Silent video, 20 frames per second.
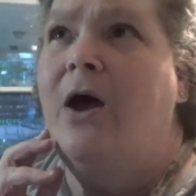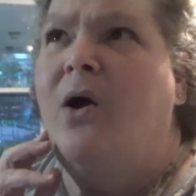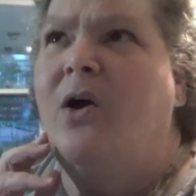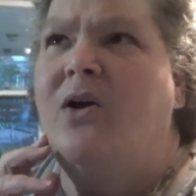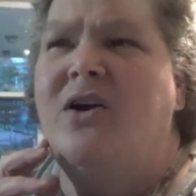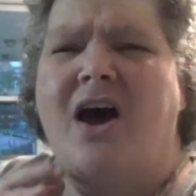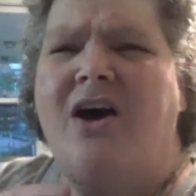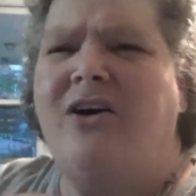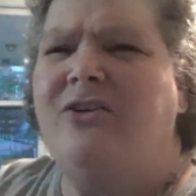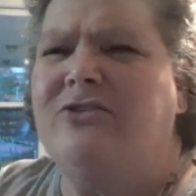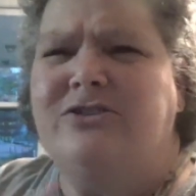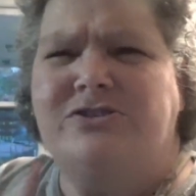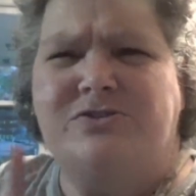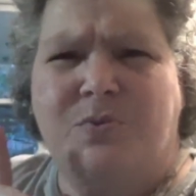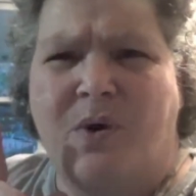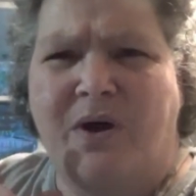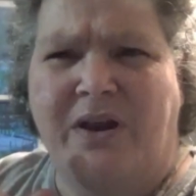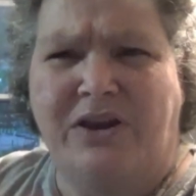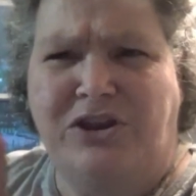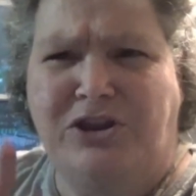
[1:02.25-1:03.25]
Her daughter's
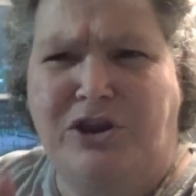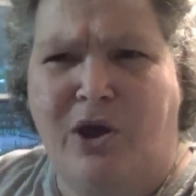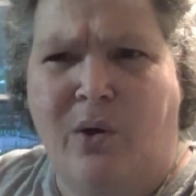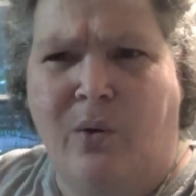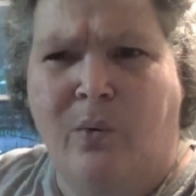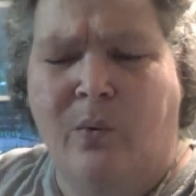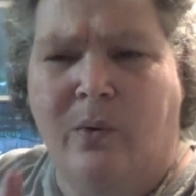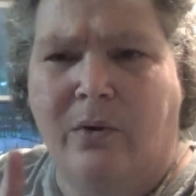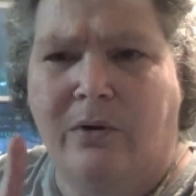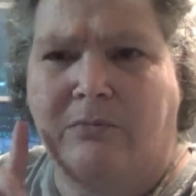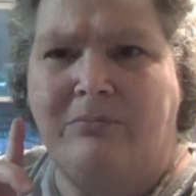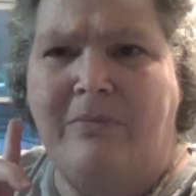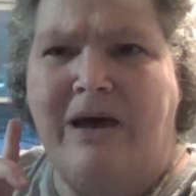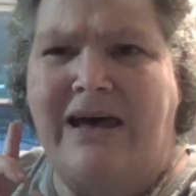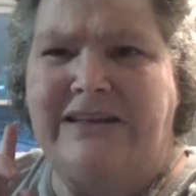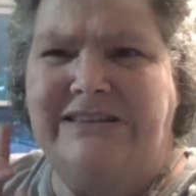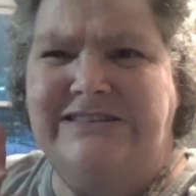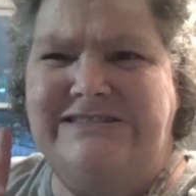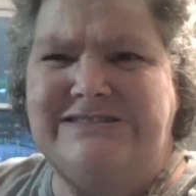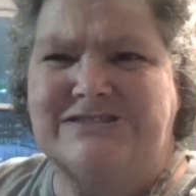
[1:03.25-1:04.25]
wasn't torn.
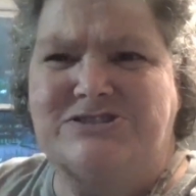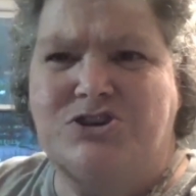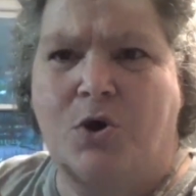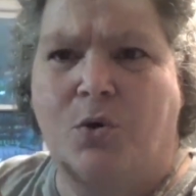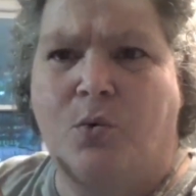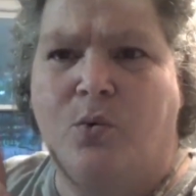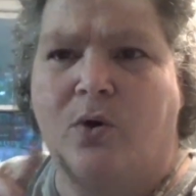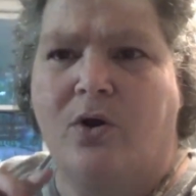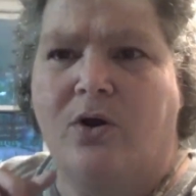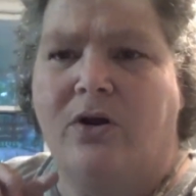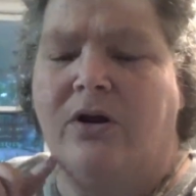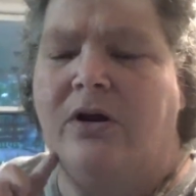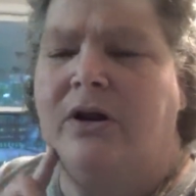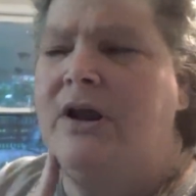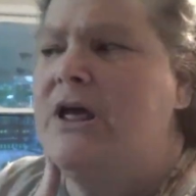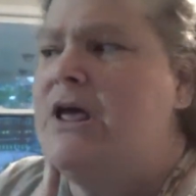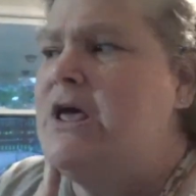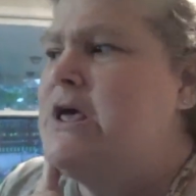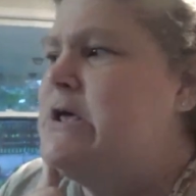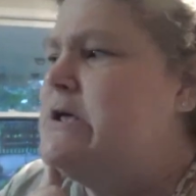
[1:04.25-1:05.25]
Mine's torn.
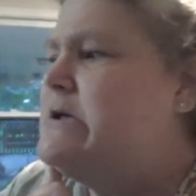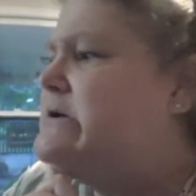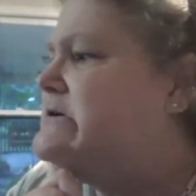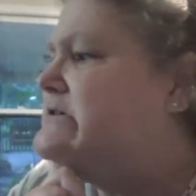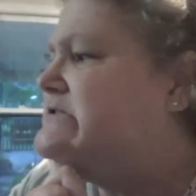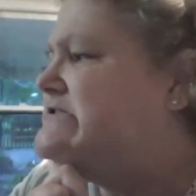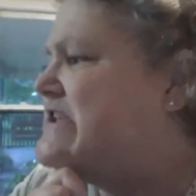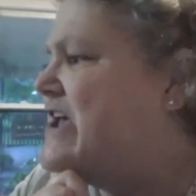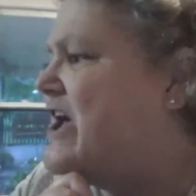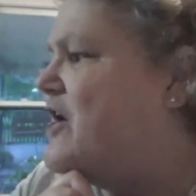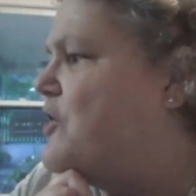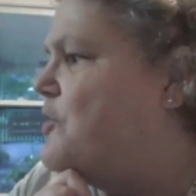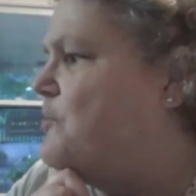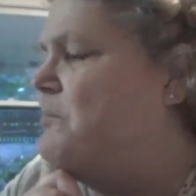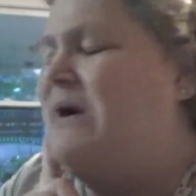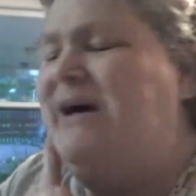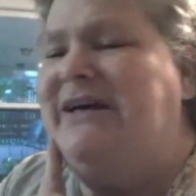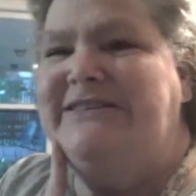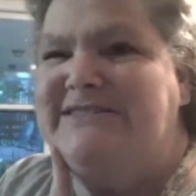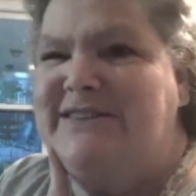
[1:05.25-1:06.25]
So
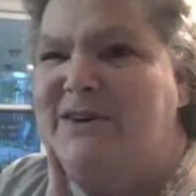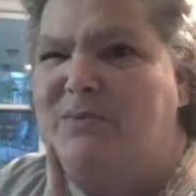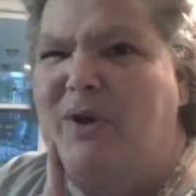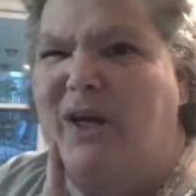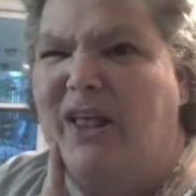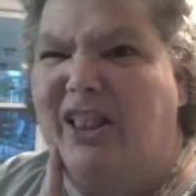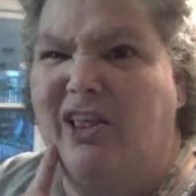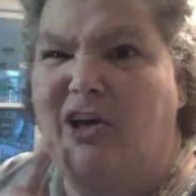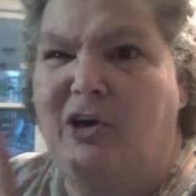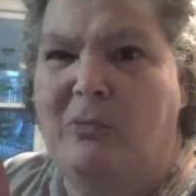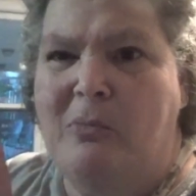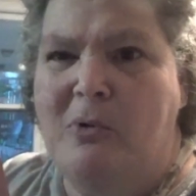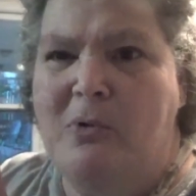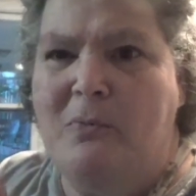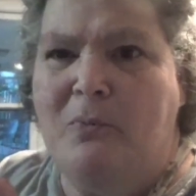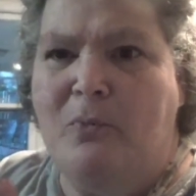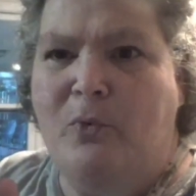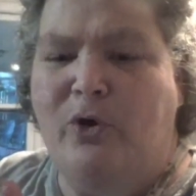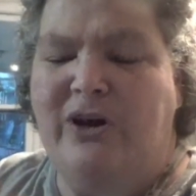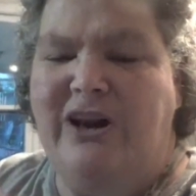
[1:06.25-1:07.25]
mine's going to be a little
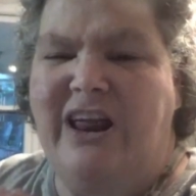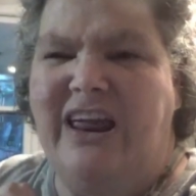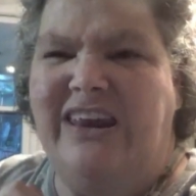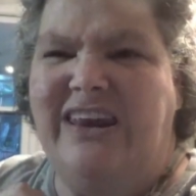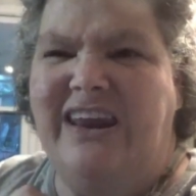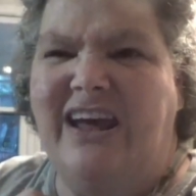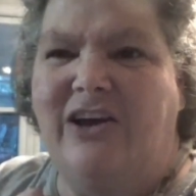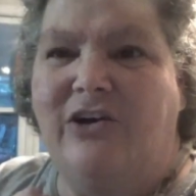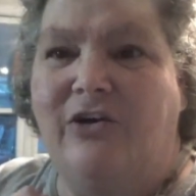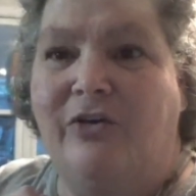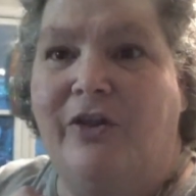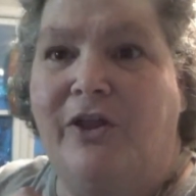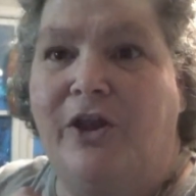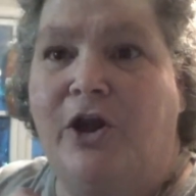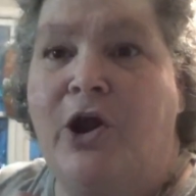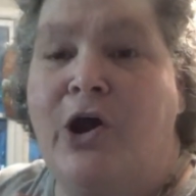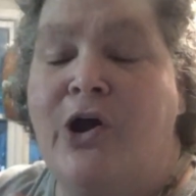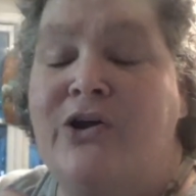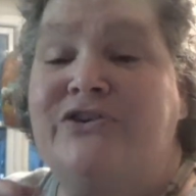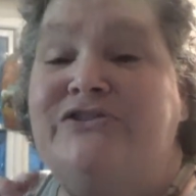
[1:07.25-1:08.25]
bit more detailed than
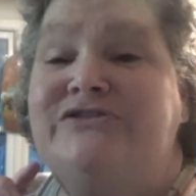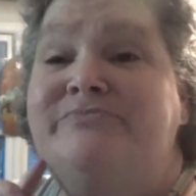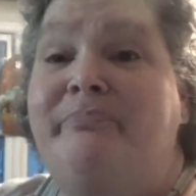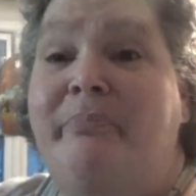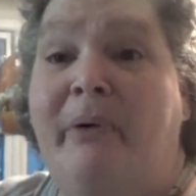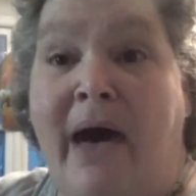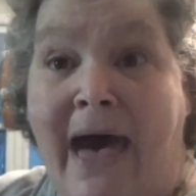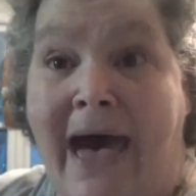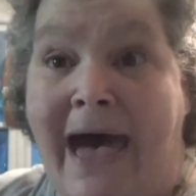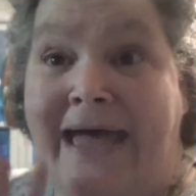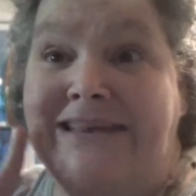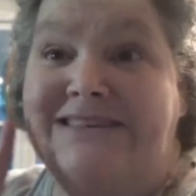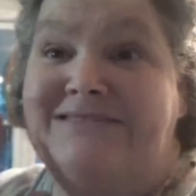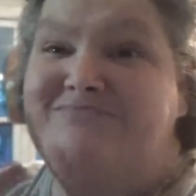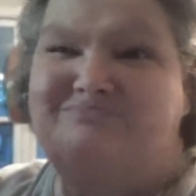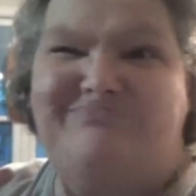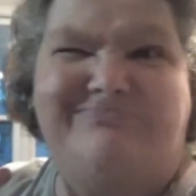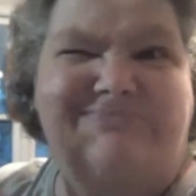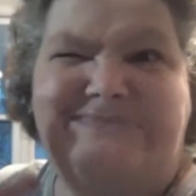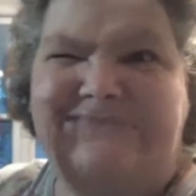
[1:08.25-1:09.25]
hers, but
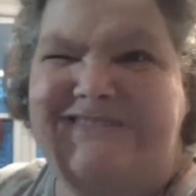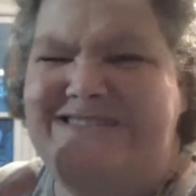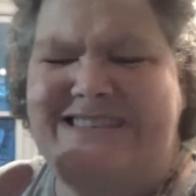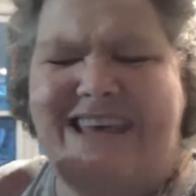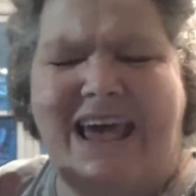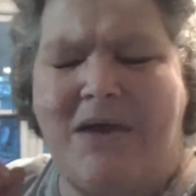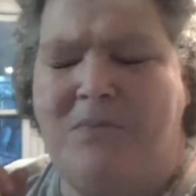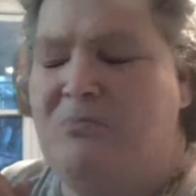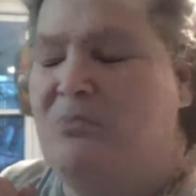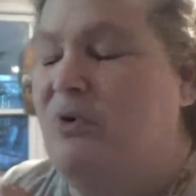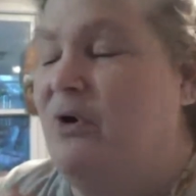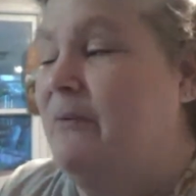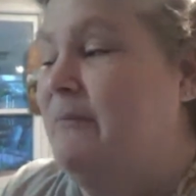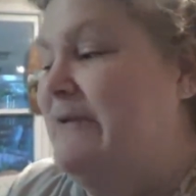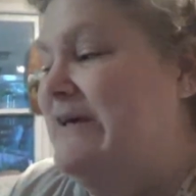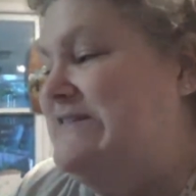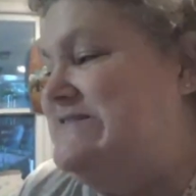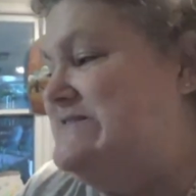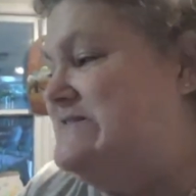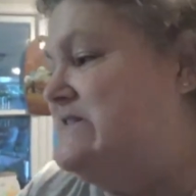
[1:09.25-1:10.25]
same
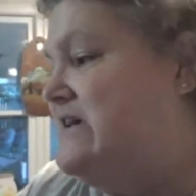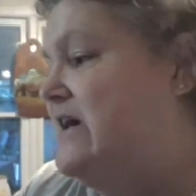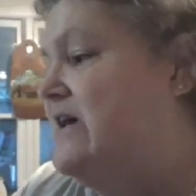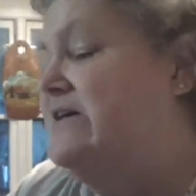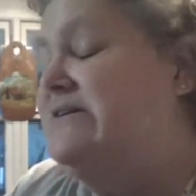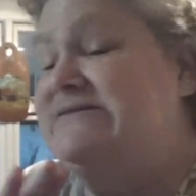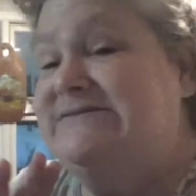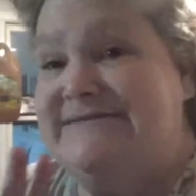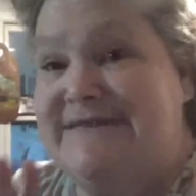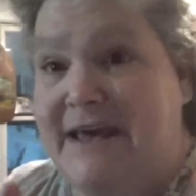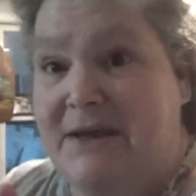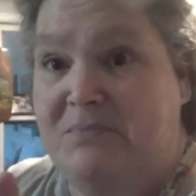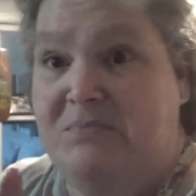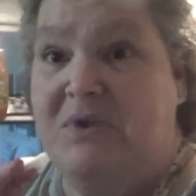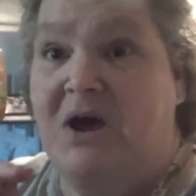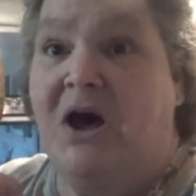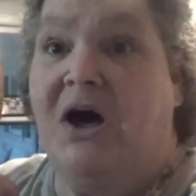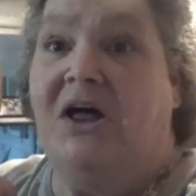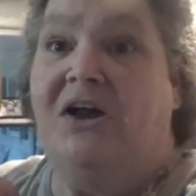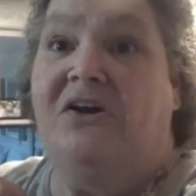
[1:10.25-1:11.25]
premise, same
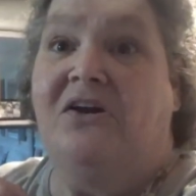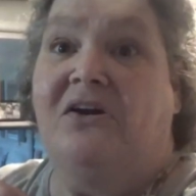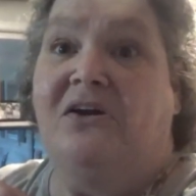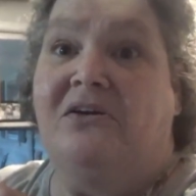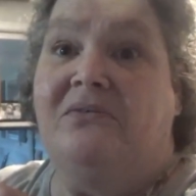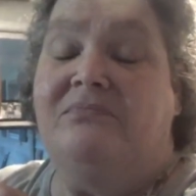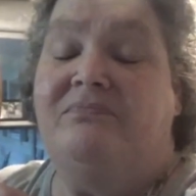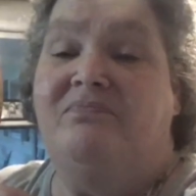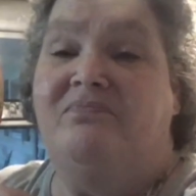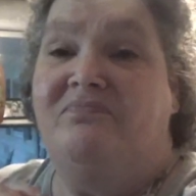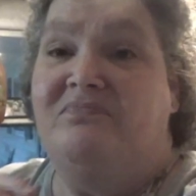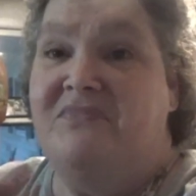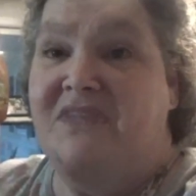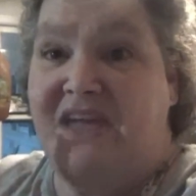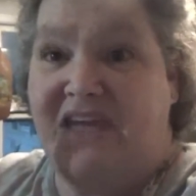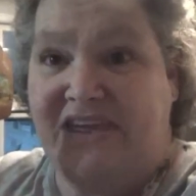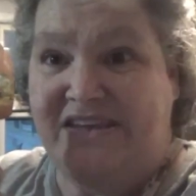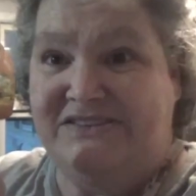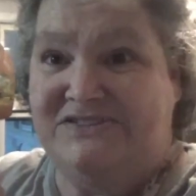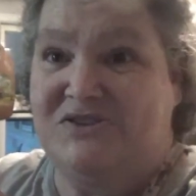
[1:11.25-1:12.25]
doctor.
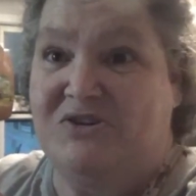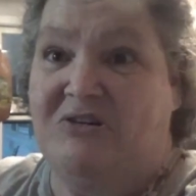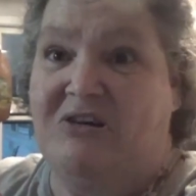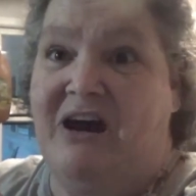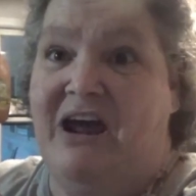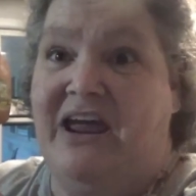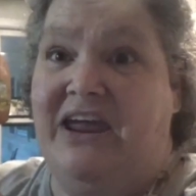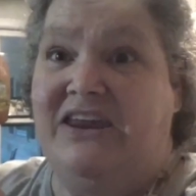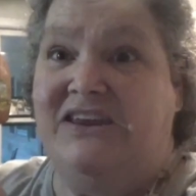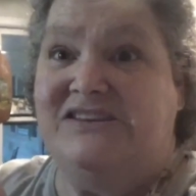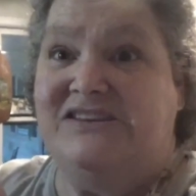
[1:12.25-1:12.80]
He's great.